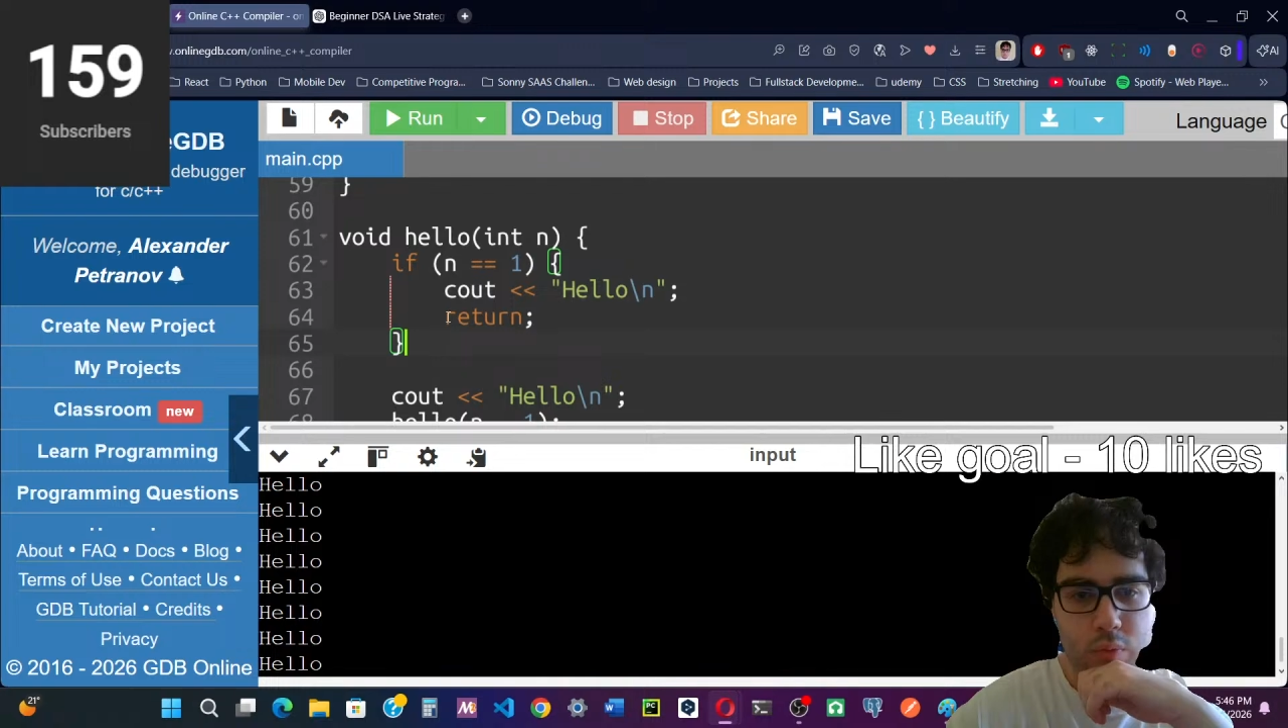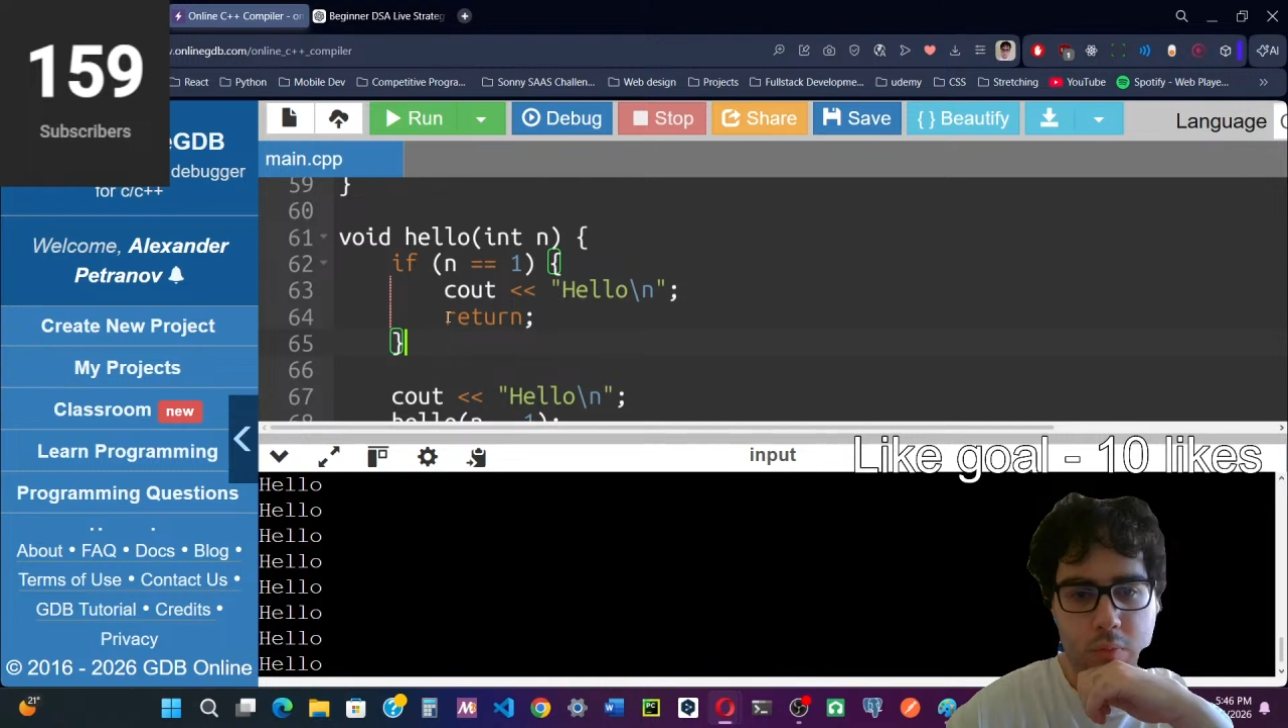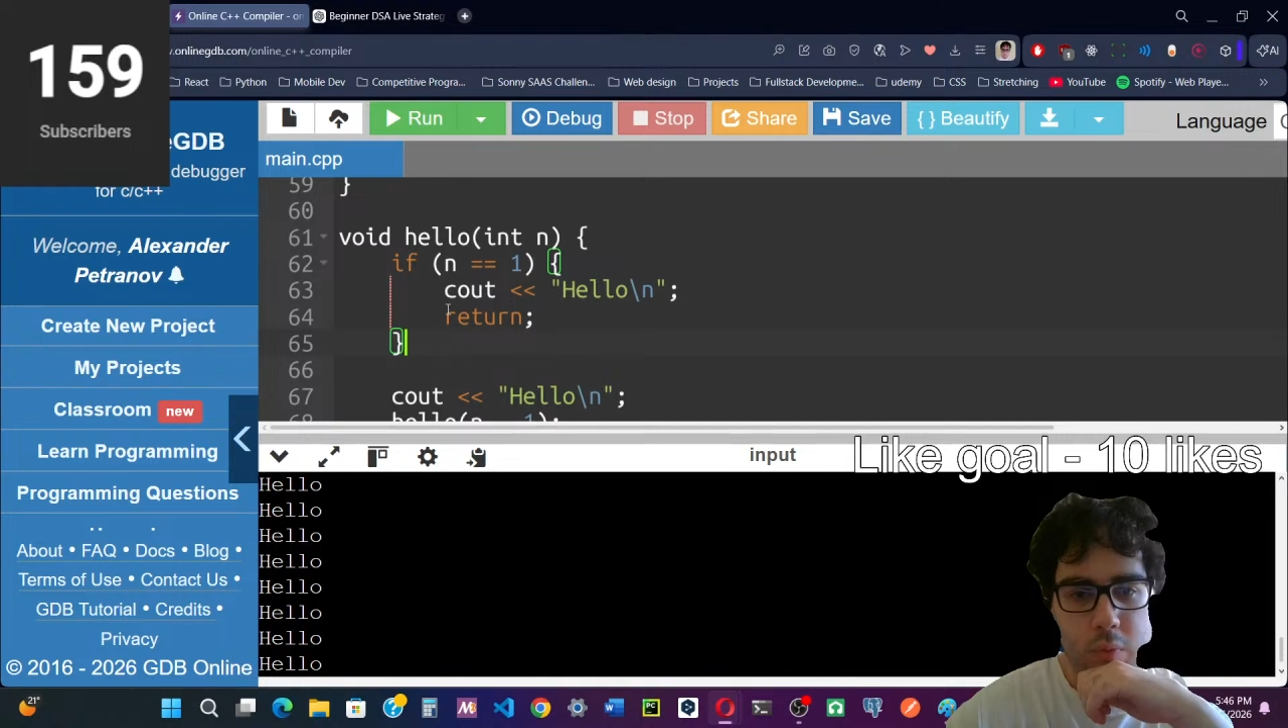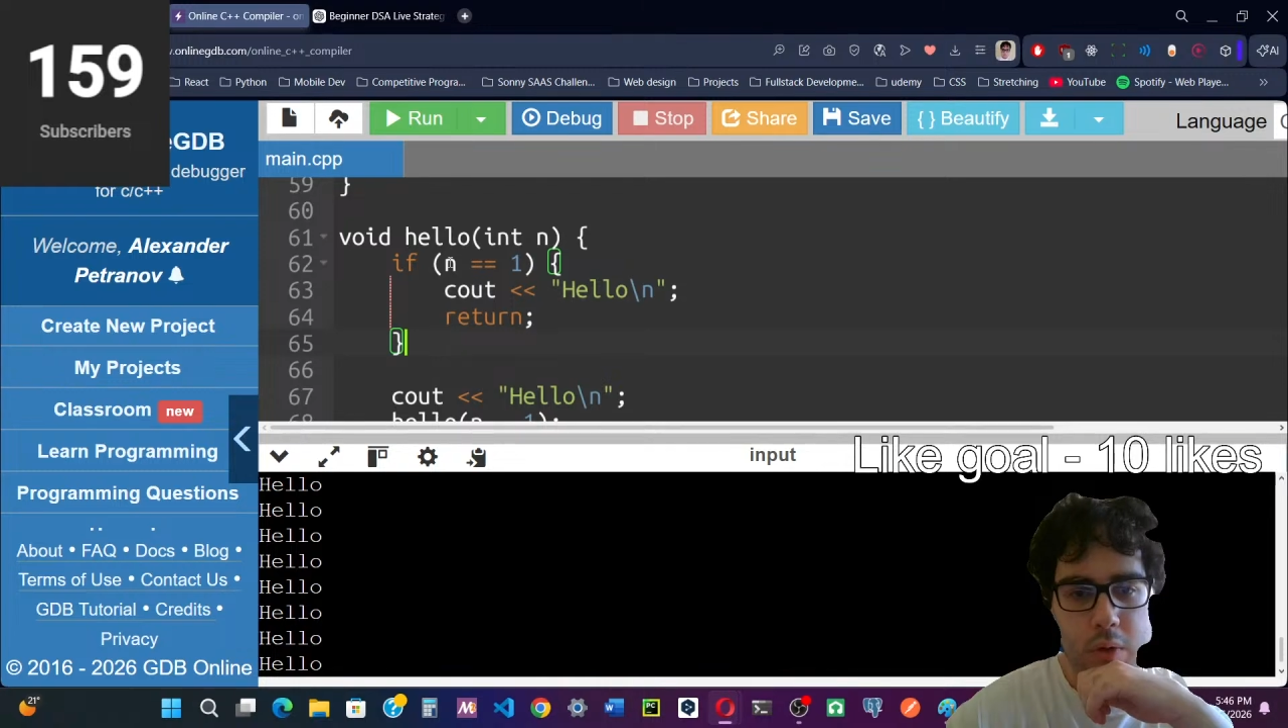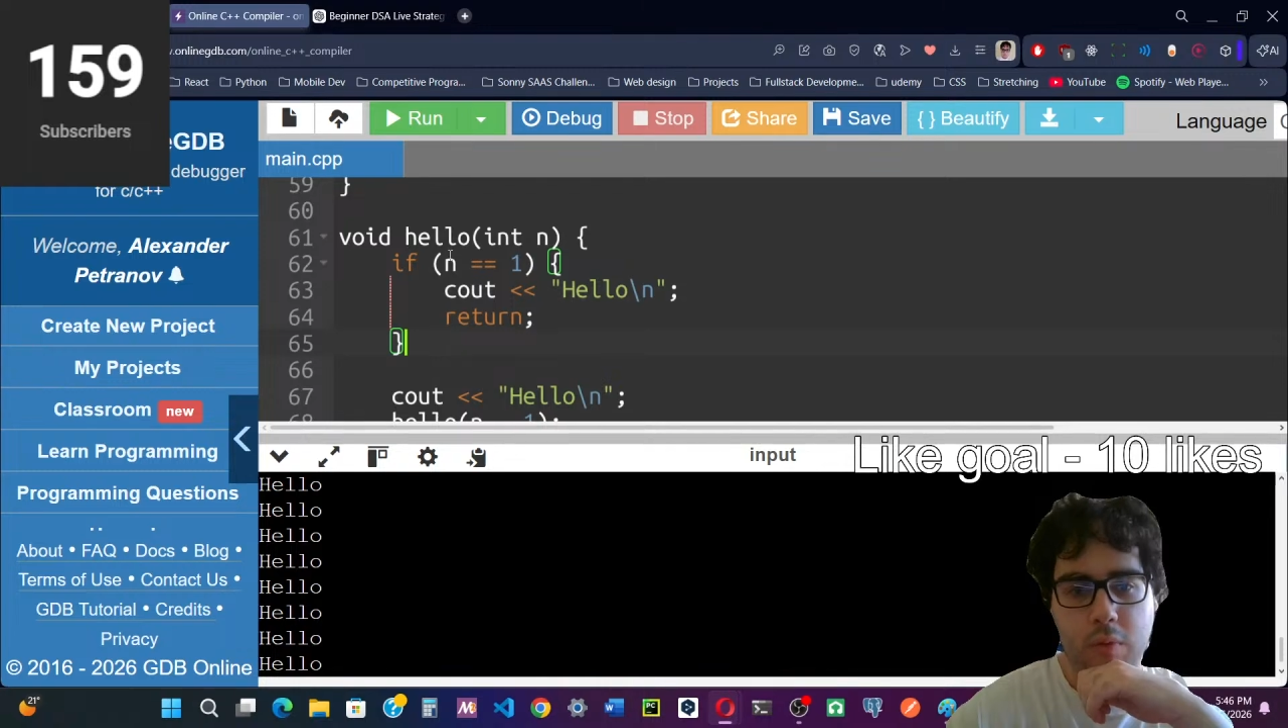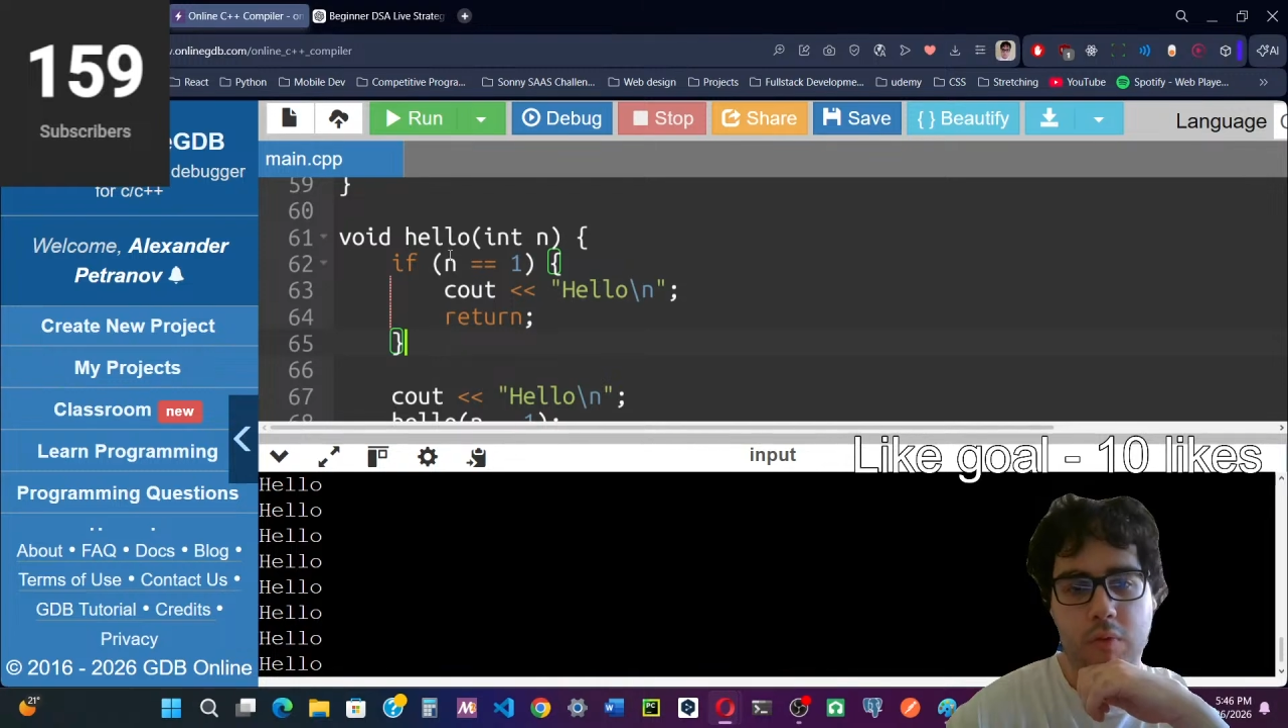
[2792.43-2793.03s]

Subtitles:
When we